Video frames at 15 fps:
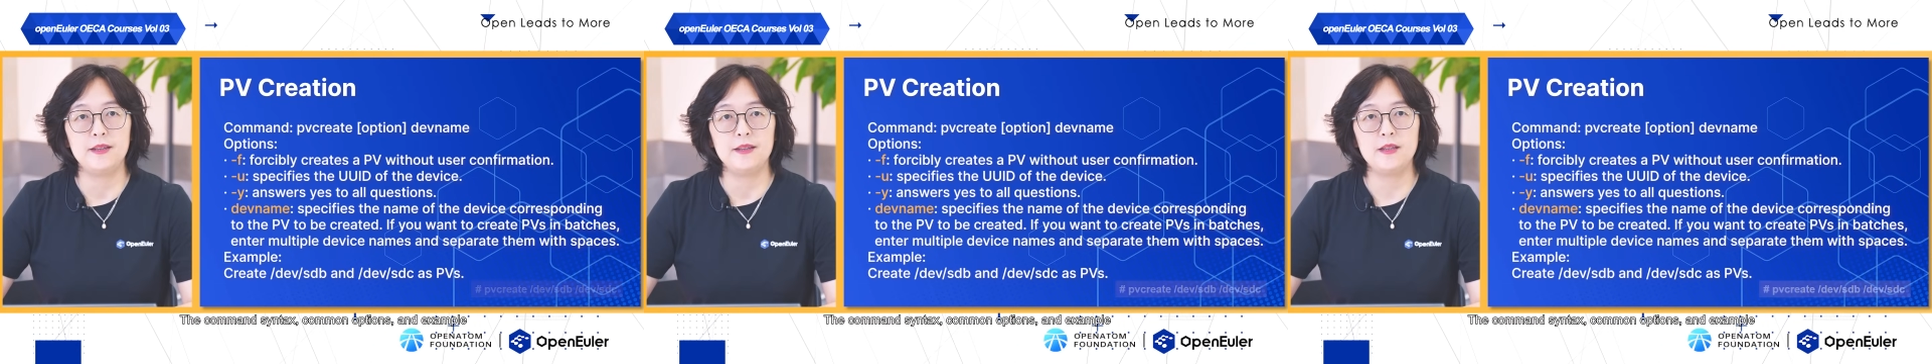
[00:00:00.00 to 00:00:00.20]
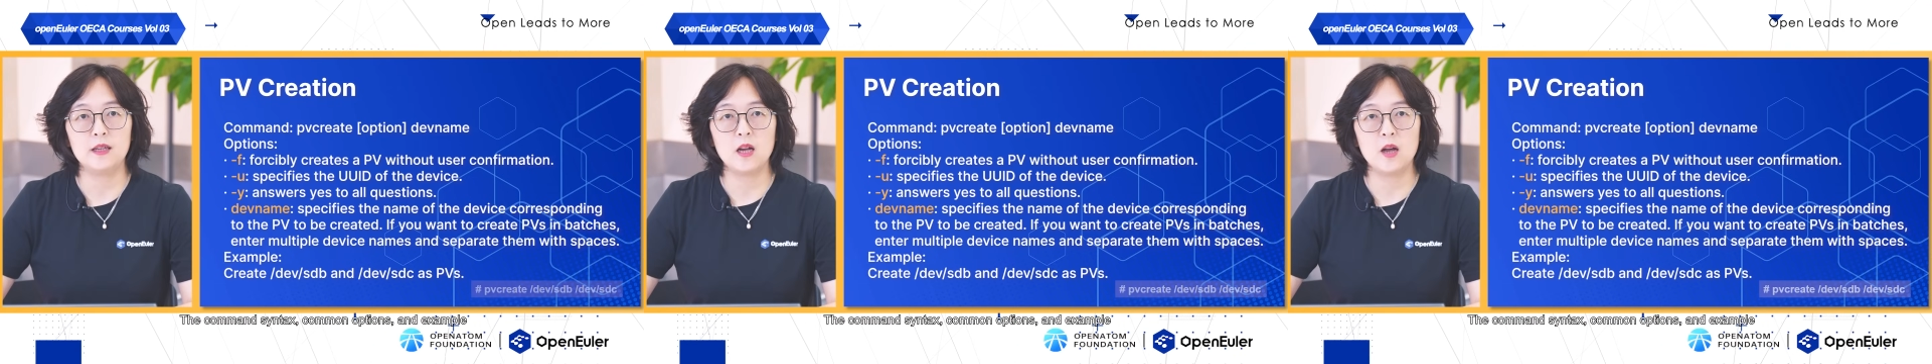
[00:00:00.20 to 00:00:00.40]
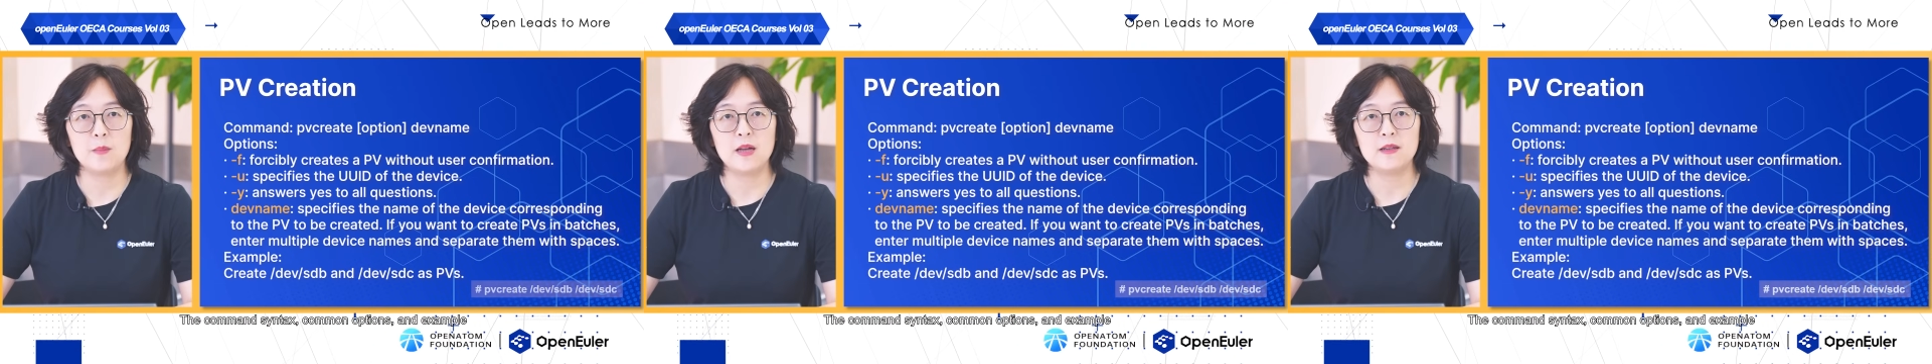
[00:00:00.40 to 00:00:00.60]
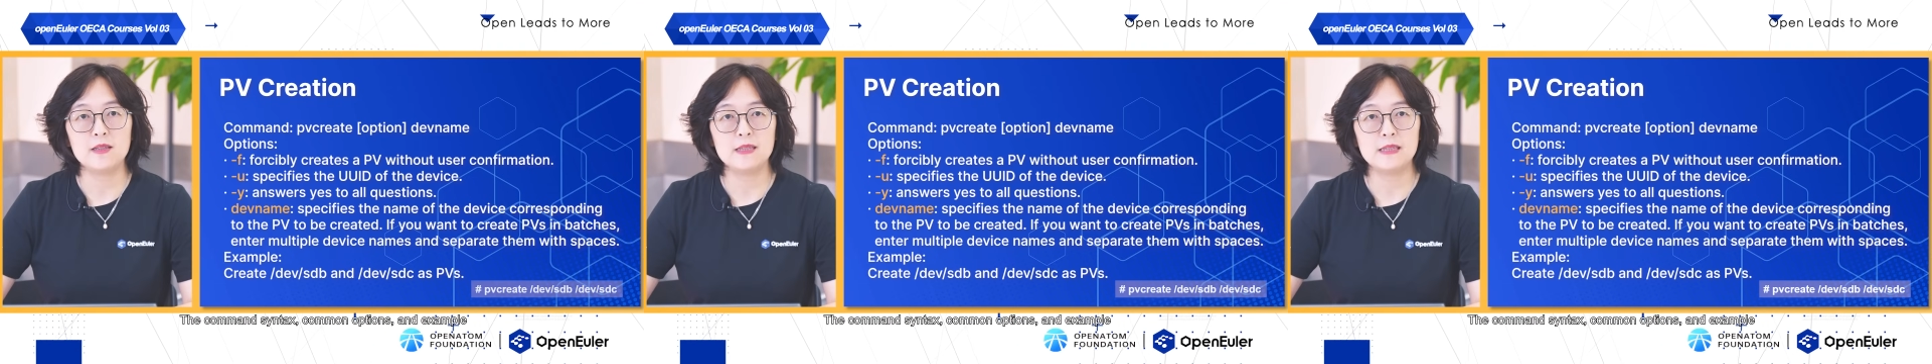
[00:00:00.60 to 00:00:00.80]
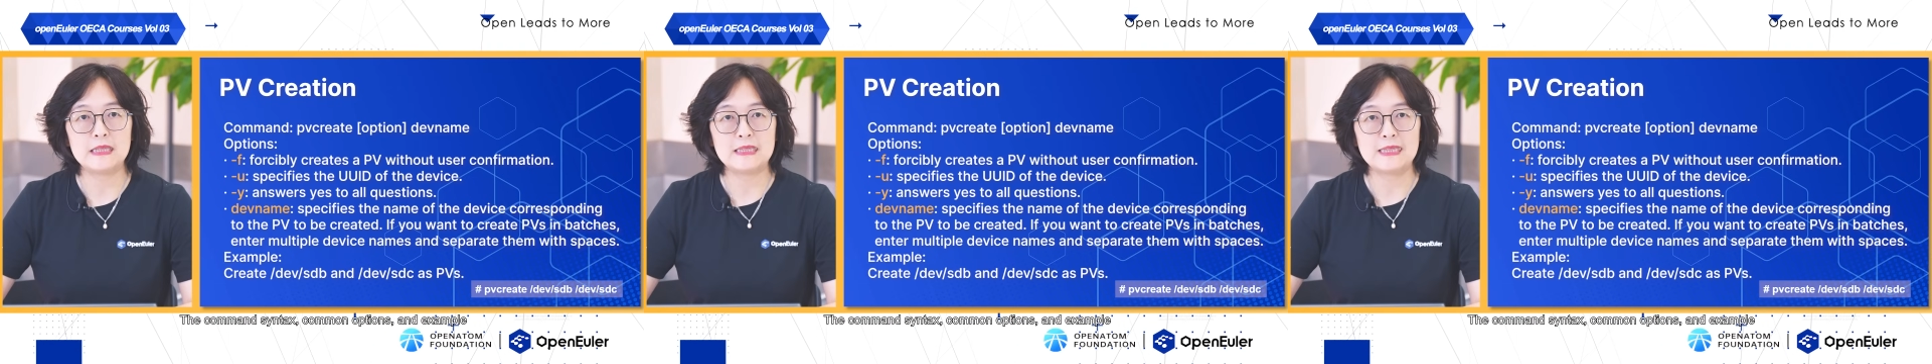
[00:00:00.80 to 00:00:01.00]
The
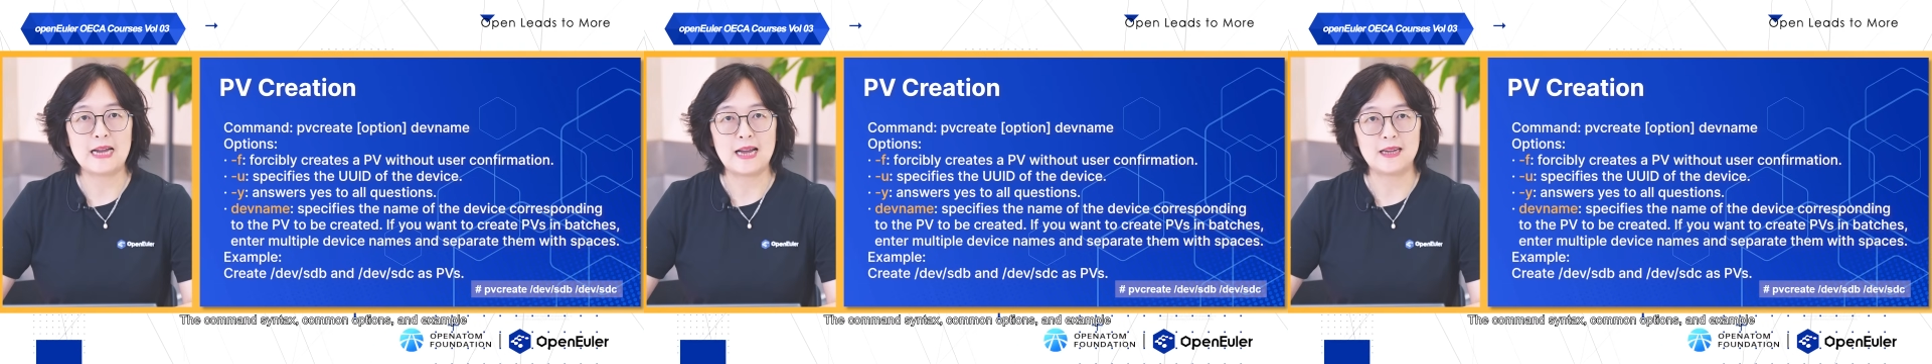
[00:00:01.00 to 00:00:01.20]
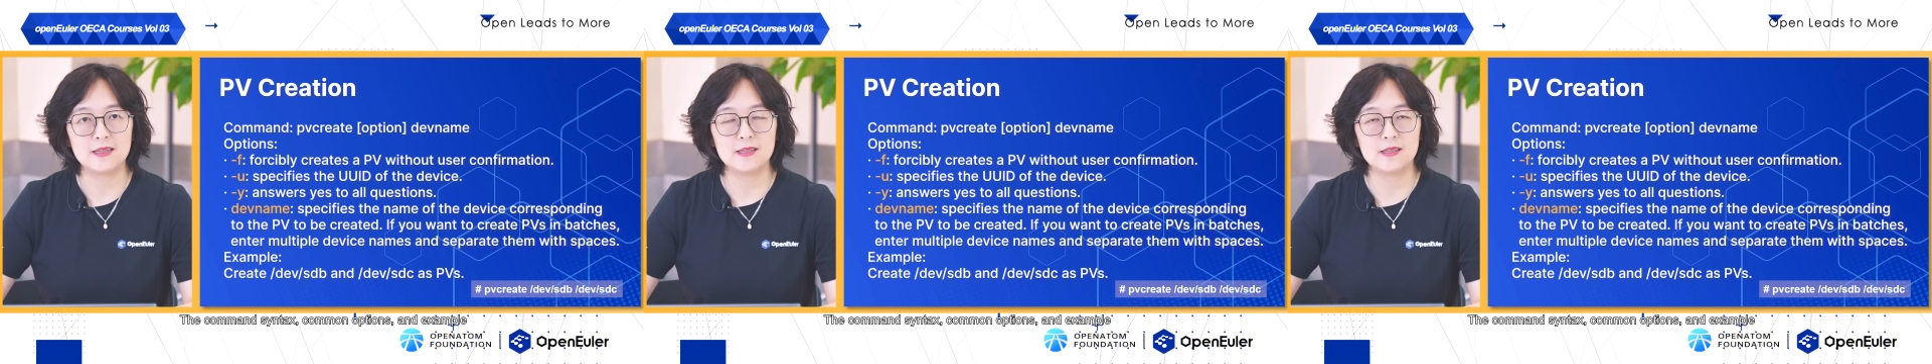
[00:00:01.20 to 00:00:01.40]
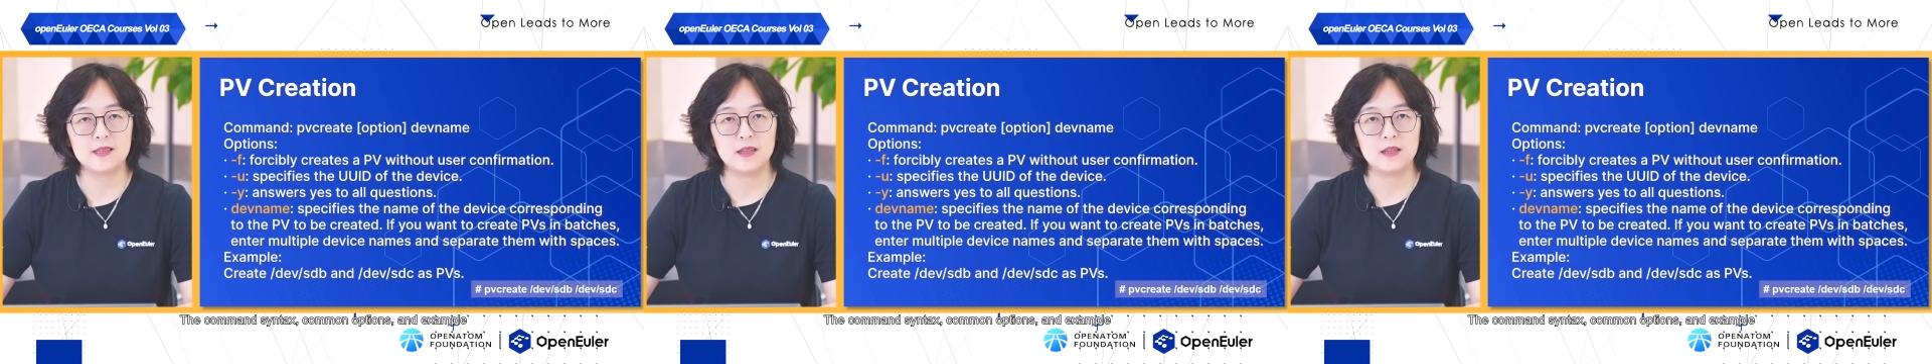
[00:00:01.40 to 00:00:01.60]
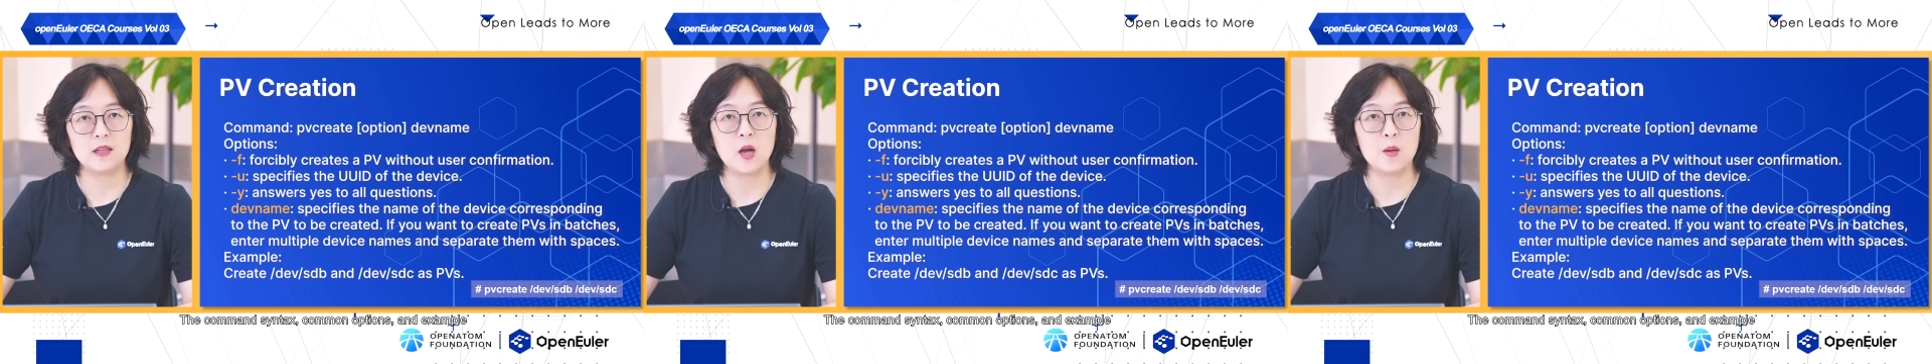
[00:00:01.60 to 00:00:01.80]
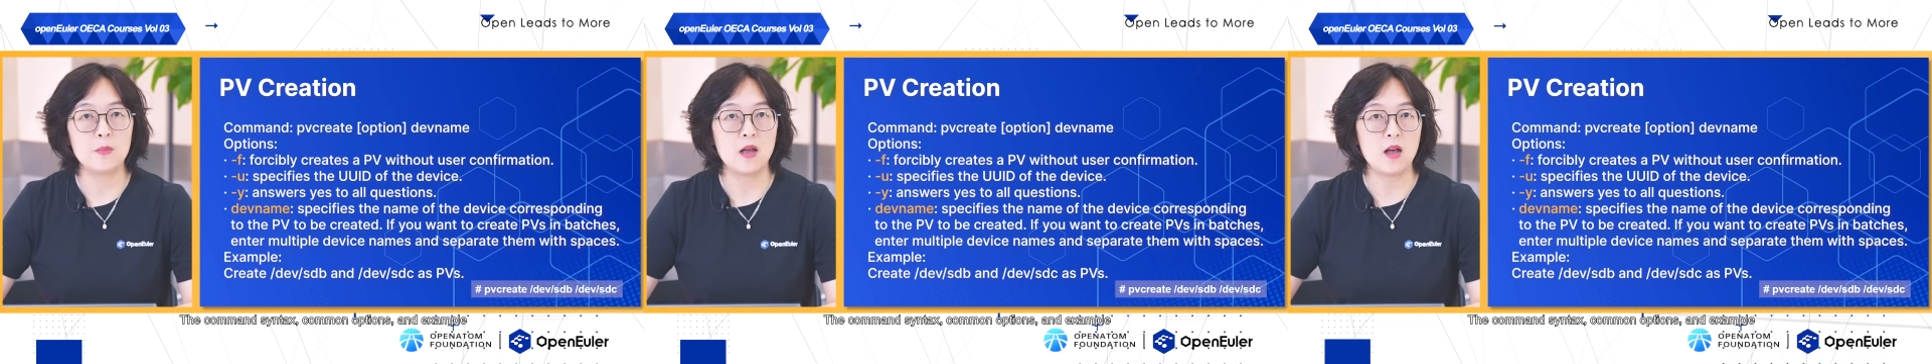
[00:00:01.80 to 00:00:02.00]
command syntax,
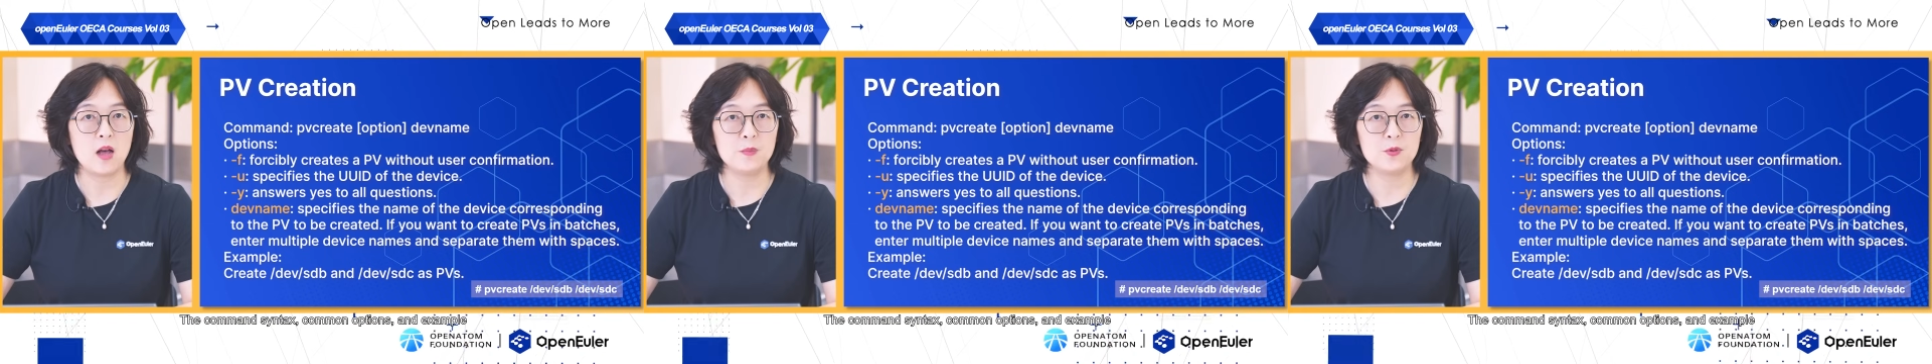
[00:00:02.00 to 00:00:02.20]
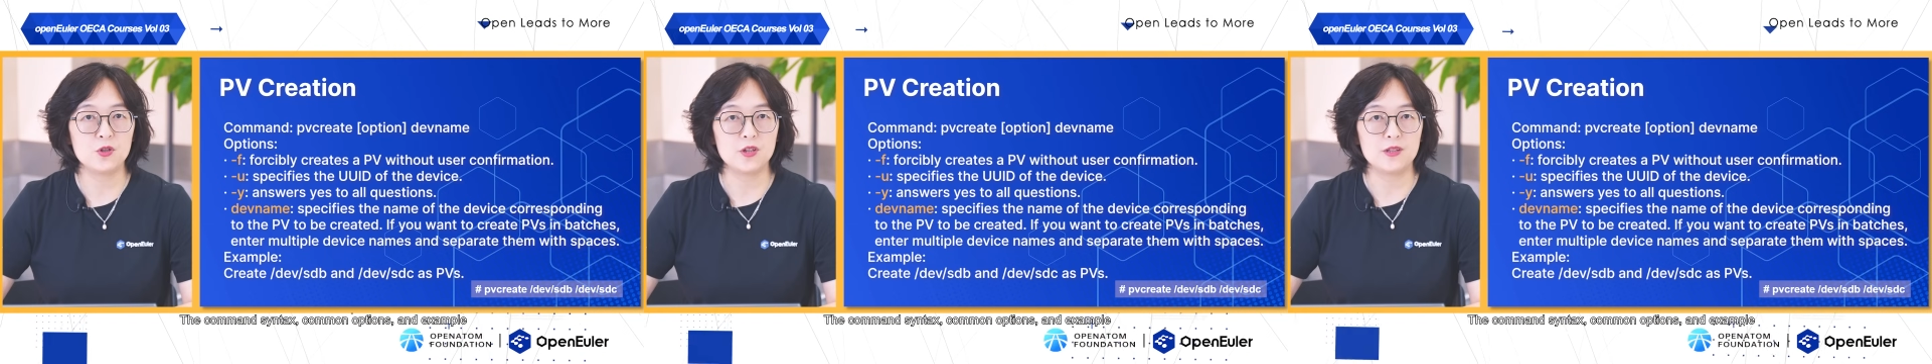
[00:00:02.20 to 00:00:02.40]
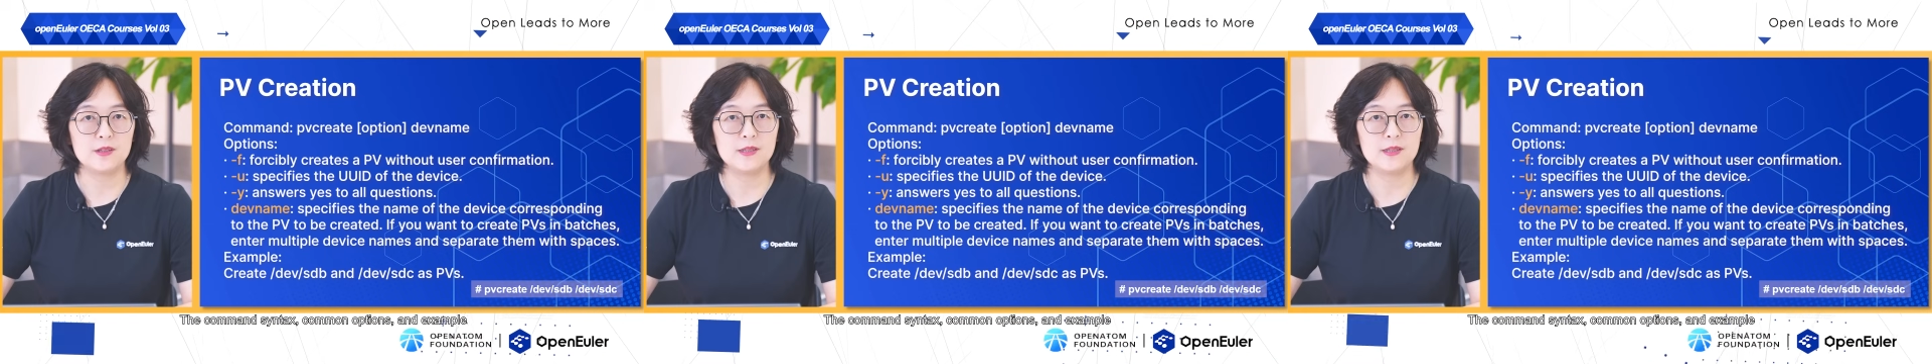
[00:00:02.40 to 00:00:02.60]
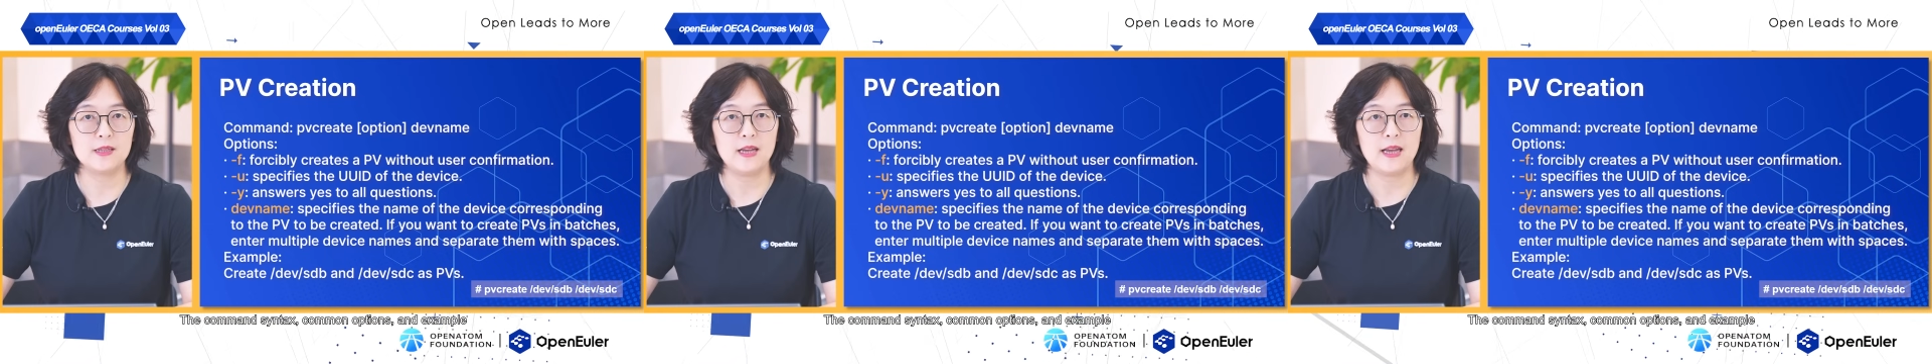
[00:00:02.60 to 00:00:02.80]
common options,